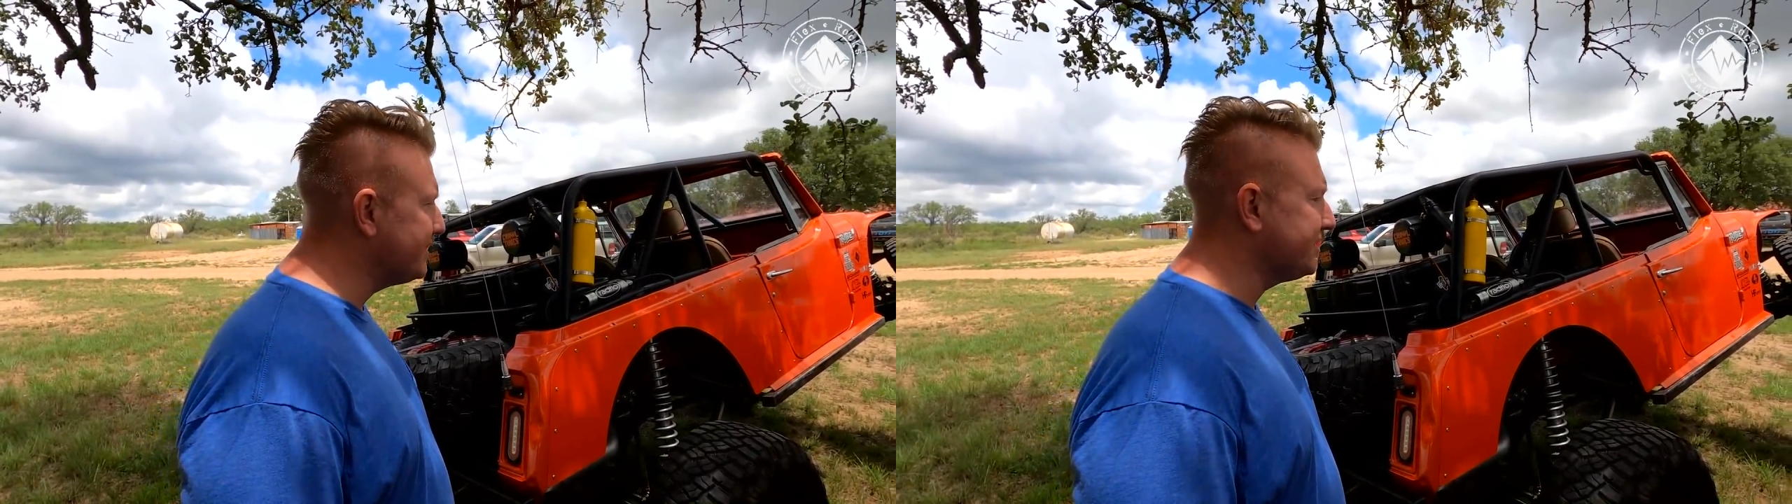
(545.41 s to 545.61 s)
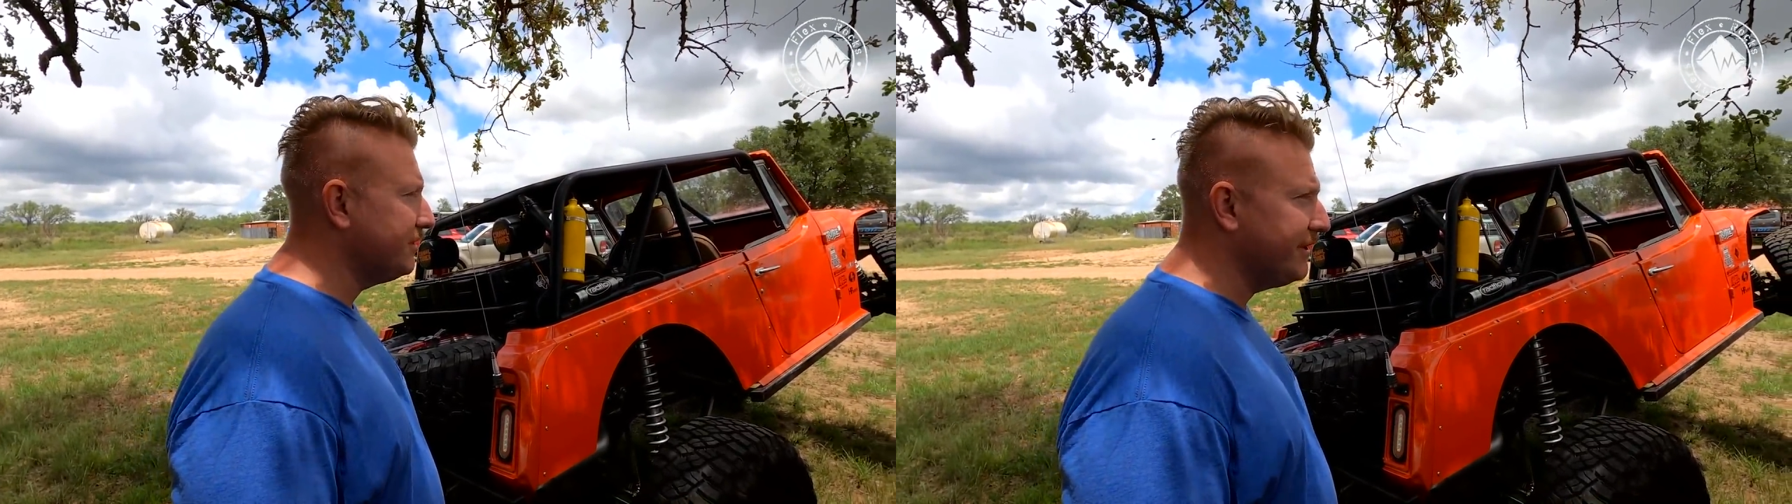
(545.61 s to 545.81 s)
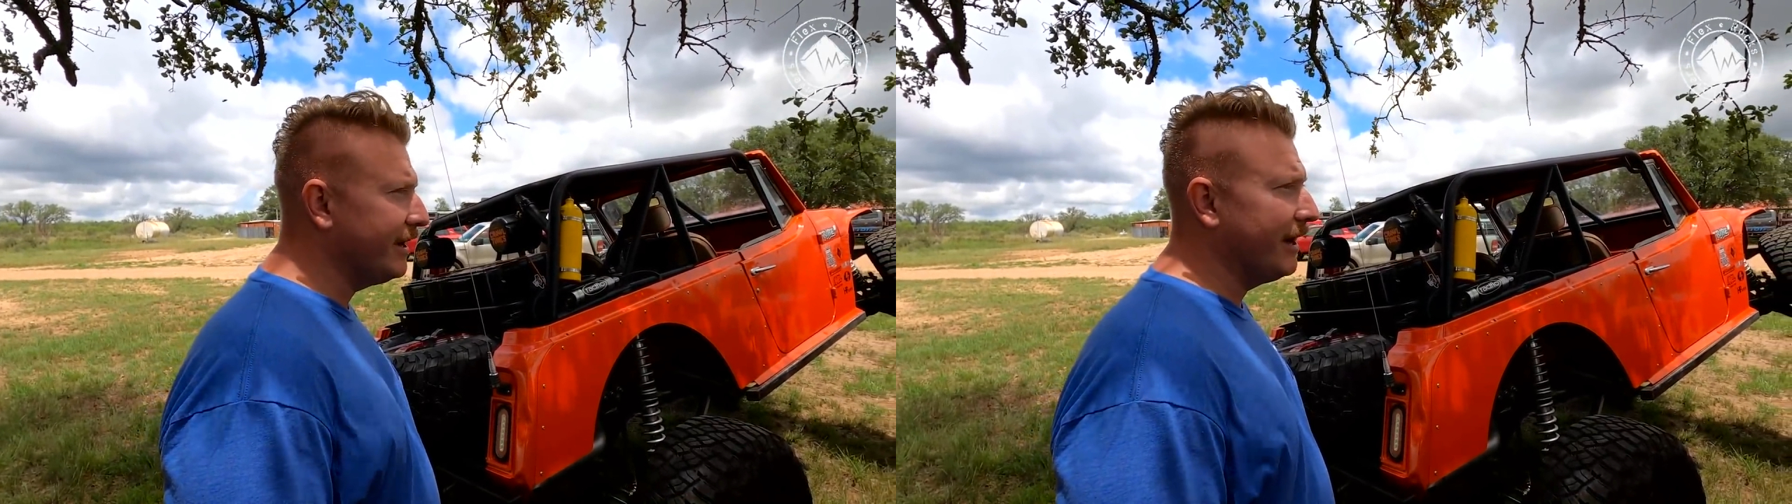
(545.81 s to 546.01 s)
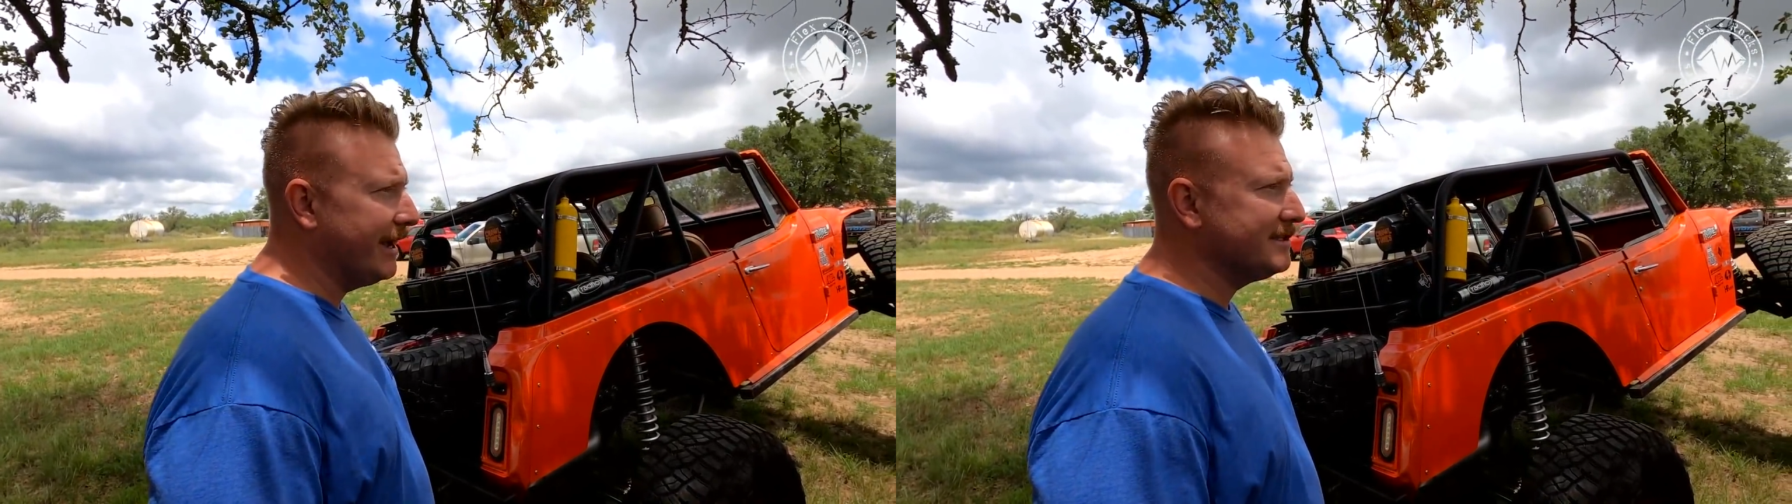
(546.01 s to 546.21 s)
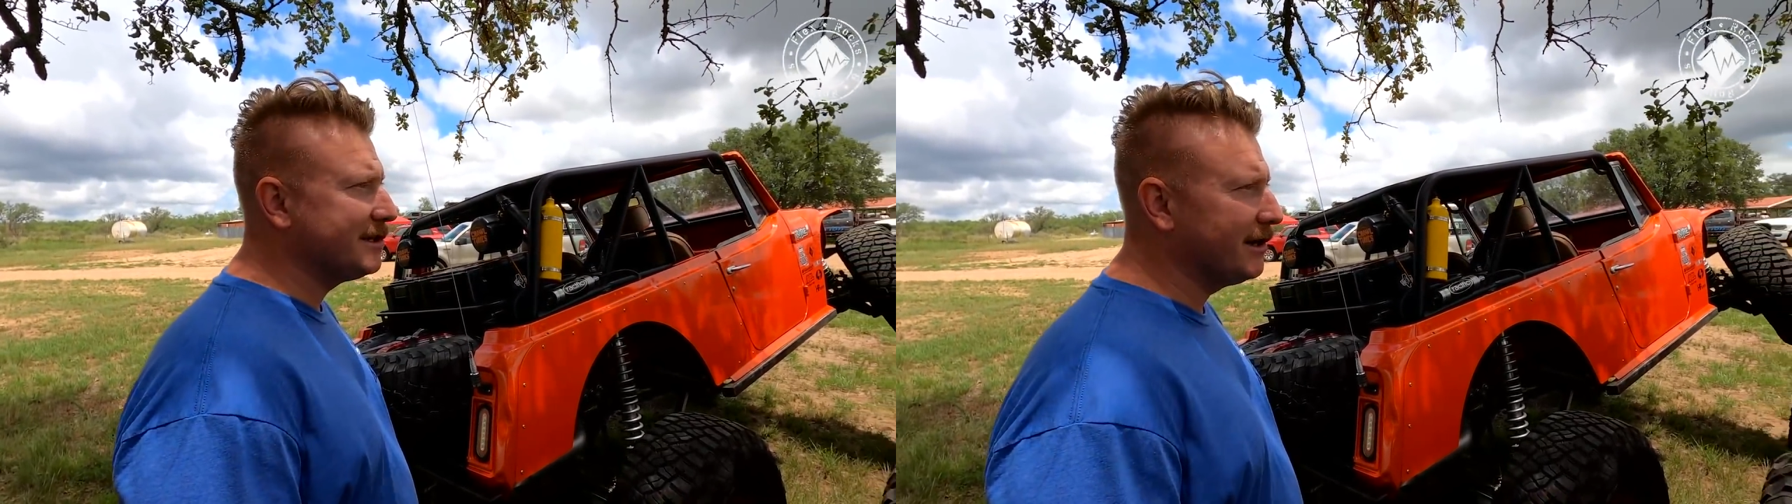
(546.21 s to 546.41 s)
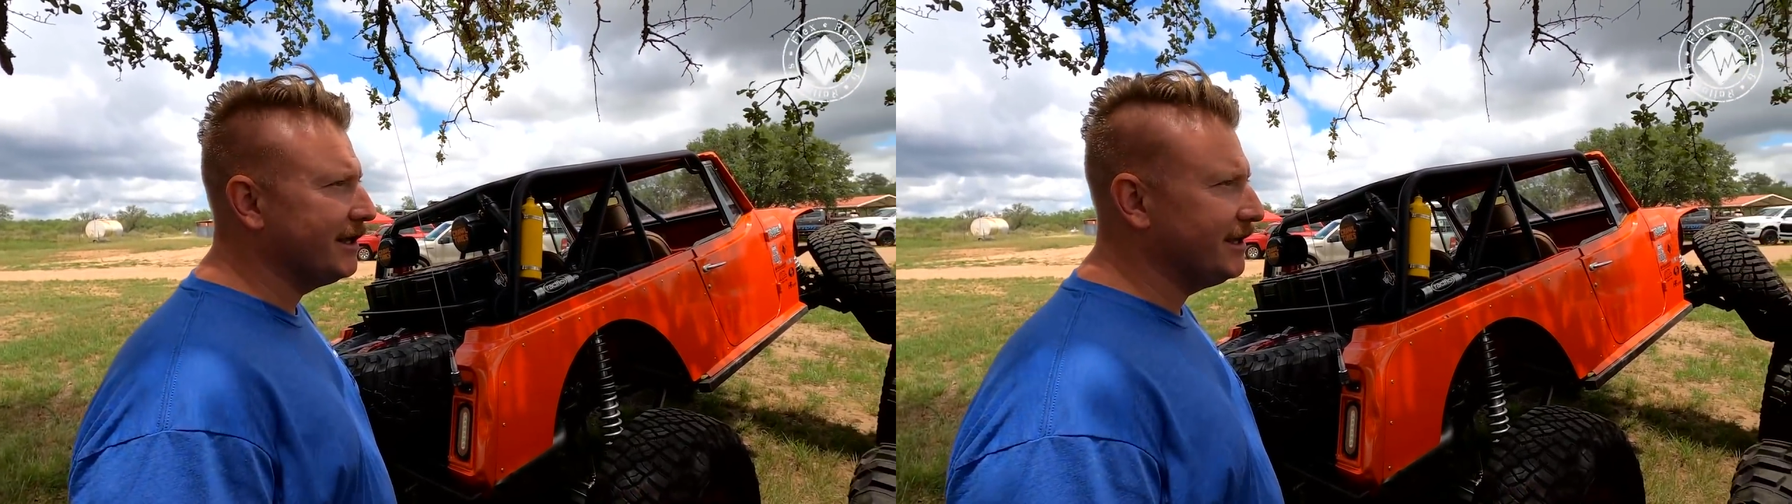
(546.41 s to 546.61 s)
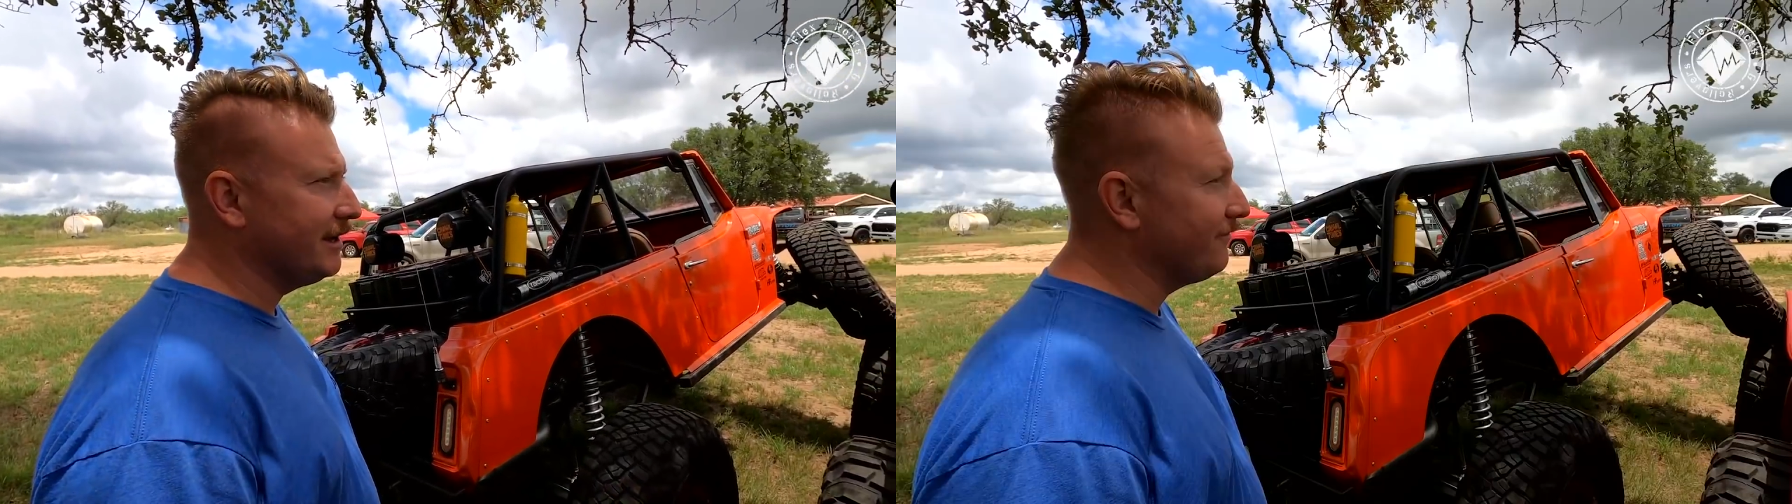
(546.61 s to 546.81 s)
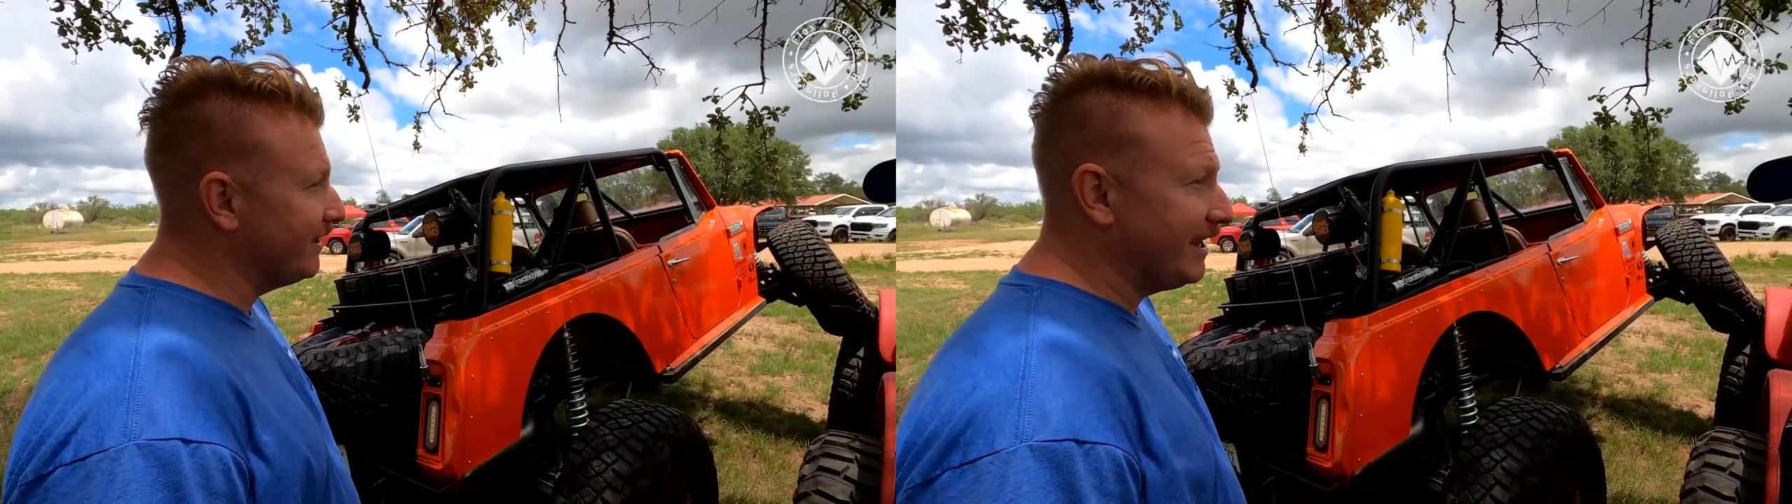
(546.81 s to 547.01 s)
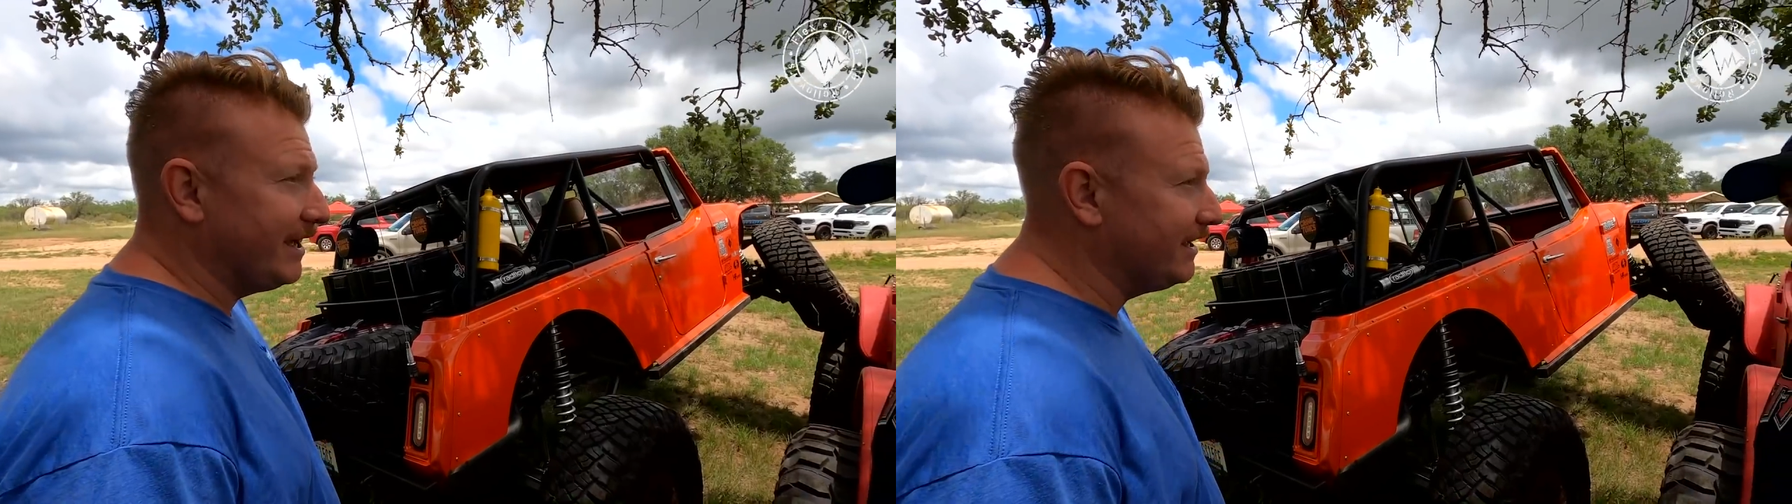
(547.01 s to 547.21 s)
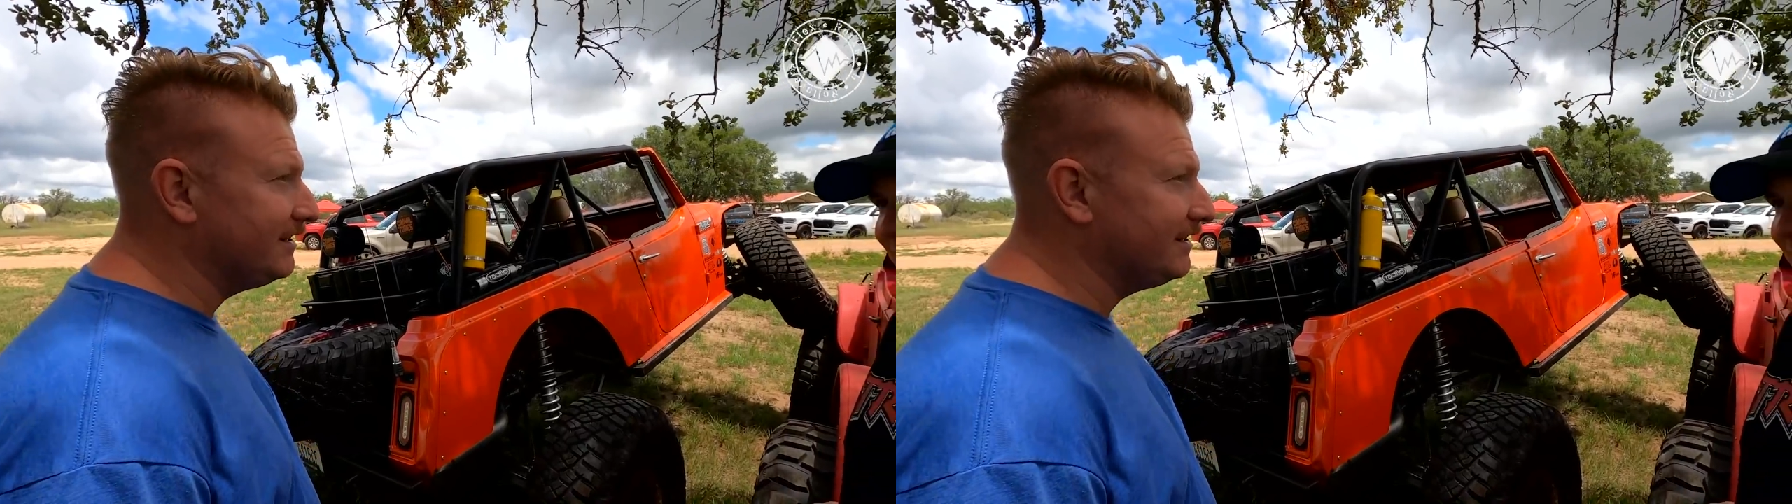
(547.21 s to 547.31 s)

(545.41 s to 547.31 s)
Actually, you get your hands dirty every day,